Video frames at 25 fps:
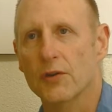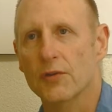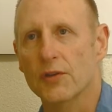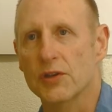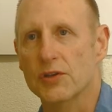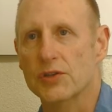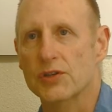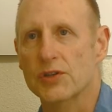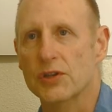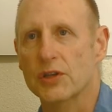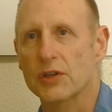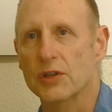They
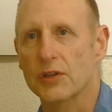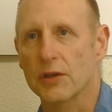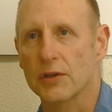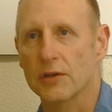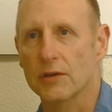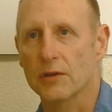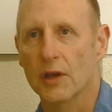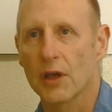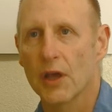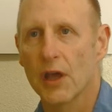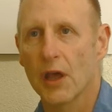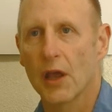see that
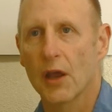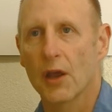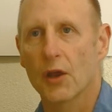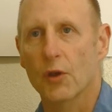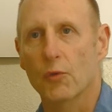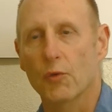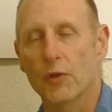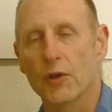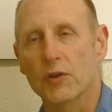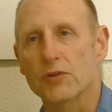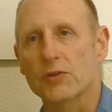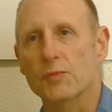
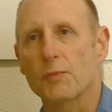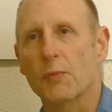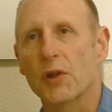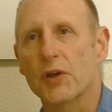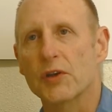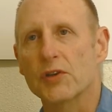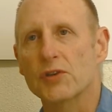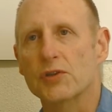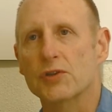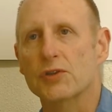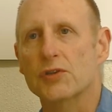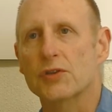there's
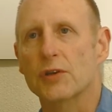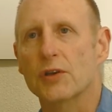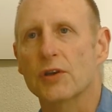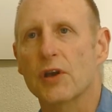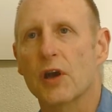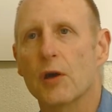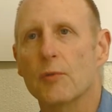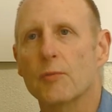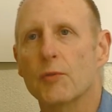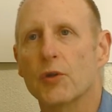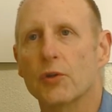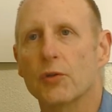places to
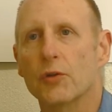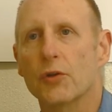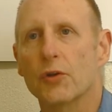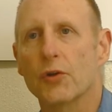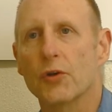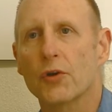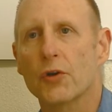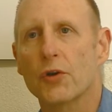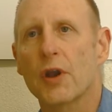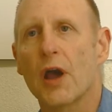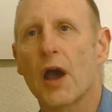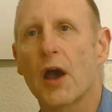come and
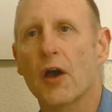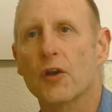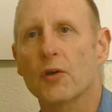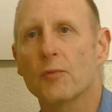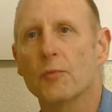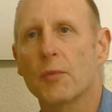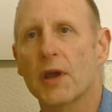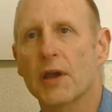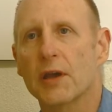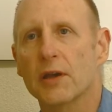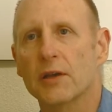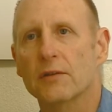learn how to
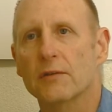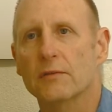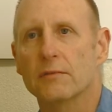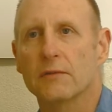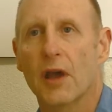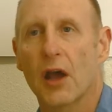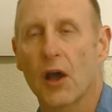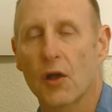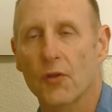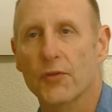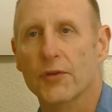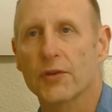make
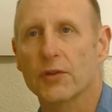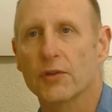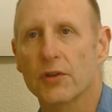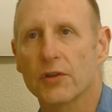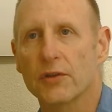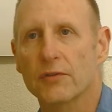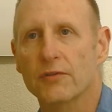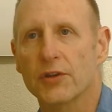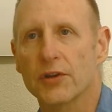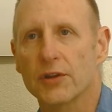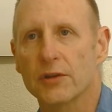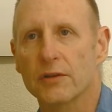healthy
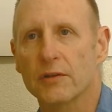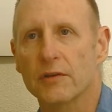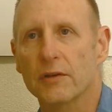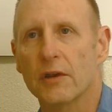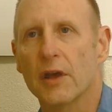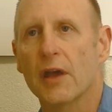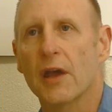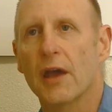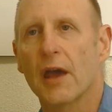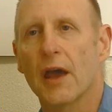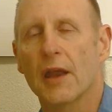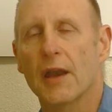living
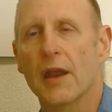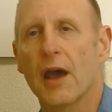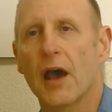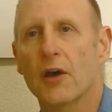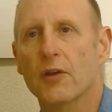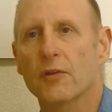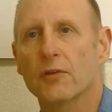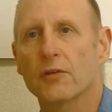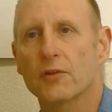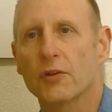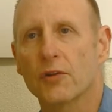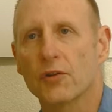and how
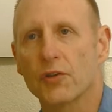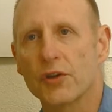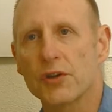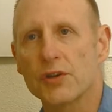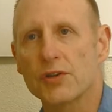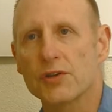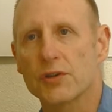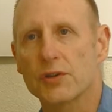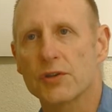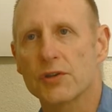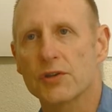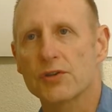
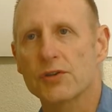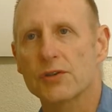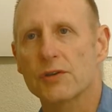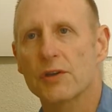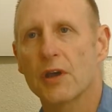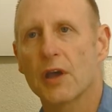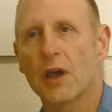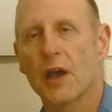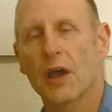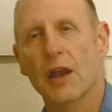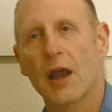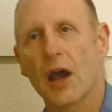delicious
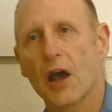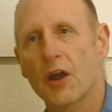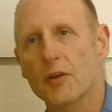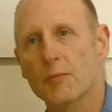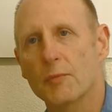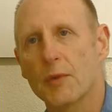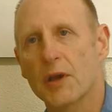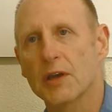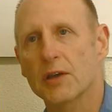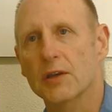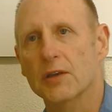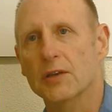and how to
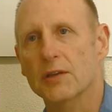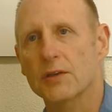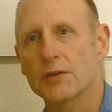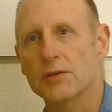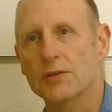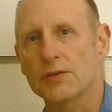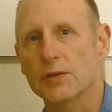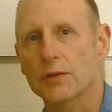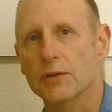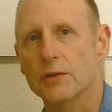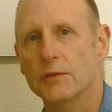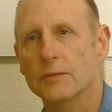make it
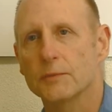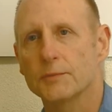easy.